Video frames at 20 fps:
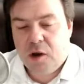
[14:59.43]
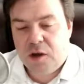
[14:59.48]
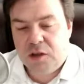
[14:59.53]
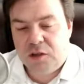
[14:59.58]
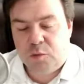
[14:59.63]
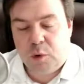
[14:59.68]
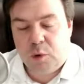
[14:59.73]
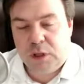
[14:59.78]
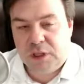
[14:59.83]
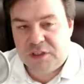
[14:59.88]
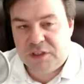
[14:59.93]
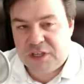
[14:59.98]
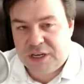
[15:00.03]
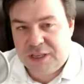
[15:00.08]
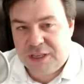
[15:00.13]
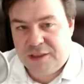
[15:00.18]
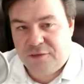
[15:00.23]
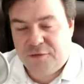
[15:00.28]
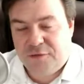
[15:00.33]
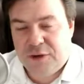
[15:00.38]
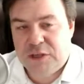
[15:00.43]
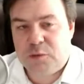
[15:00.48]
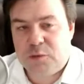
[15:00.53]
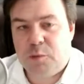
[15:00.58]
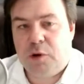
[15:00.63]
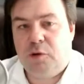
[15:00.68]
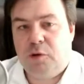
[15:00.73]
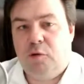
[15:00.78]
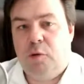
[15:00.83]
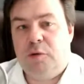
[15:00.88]
as well as any of the
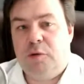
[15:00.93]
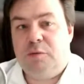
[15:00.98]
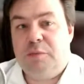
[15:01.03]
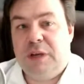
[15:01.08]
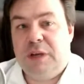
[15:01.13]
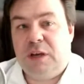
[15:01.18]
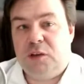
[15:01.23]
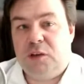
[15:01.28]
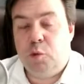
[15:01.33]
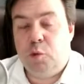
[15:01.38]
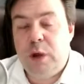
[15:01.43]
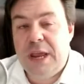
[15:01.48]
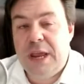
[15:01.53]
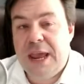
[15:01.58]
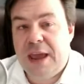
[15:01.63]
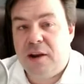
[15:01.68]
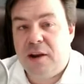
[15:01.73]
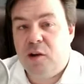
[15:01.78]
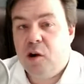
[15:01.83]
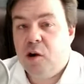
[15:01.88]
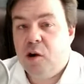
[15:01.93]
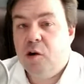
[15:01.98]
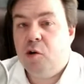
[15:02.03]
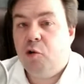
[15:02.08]
Facebook groups, because get